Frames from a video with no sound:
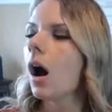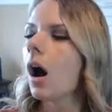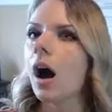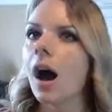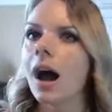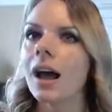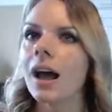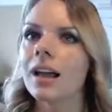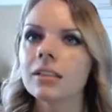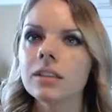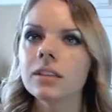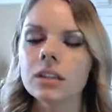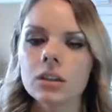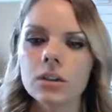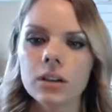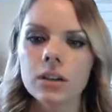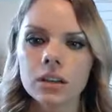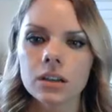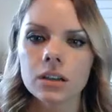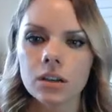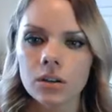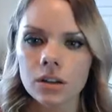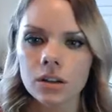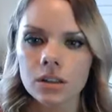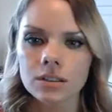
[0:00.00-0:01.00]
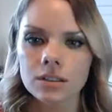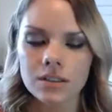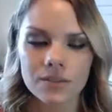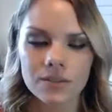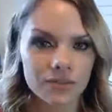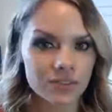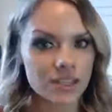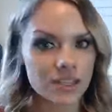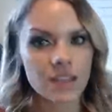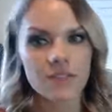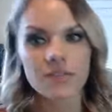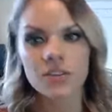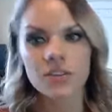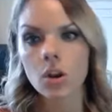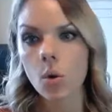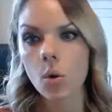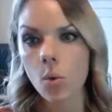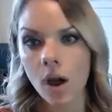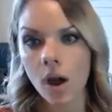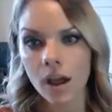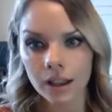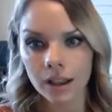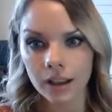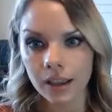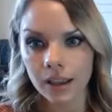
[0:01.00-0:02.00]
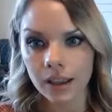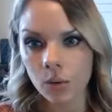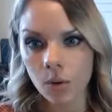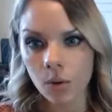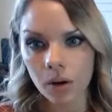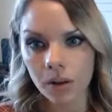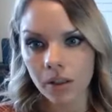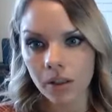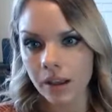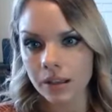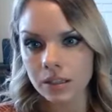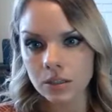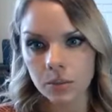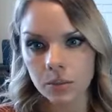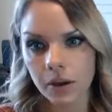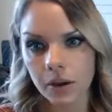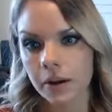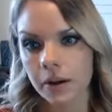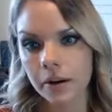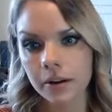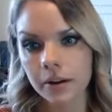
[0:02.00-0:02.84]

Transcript: I noticed, say if you don't want to get a glass of water,